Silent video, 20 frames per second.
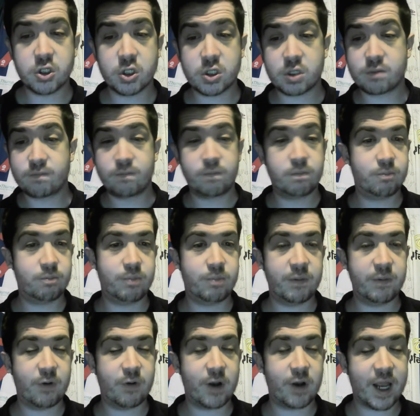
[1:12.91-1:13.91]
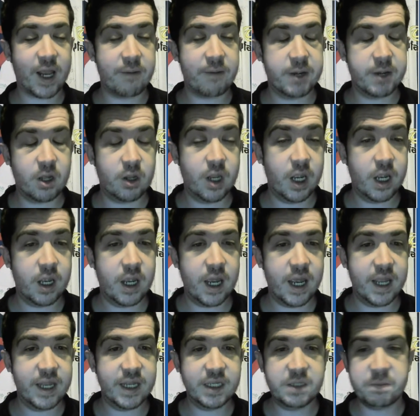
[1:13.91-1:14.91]
Just before I carry on,
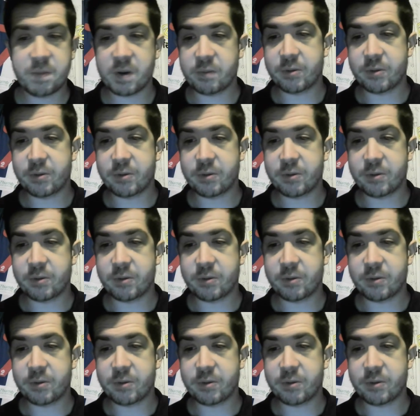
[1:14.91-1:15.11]
this has